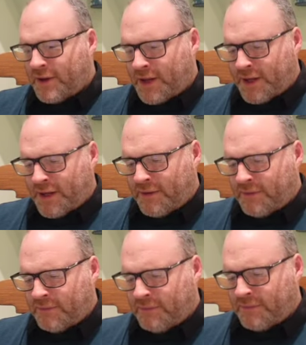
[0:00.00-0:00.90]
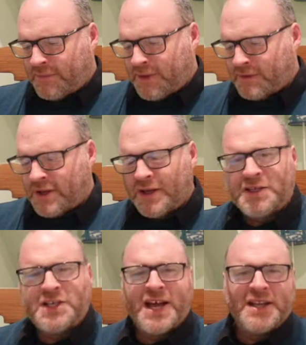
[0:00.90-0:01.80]
there's like a
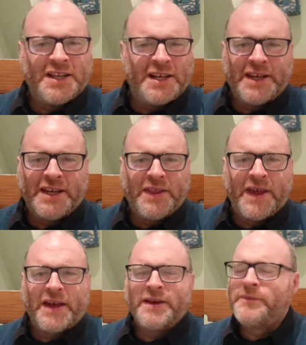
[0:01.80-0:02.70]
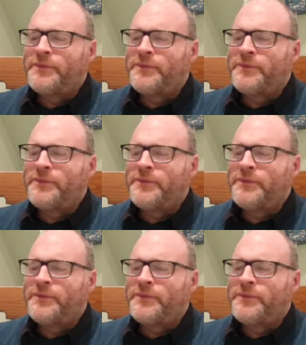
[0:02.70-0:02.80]
chandelier there.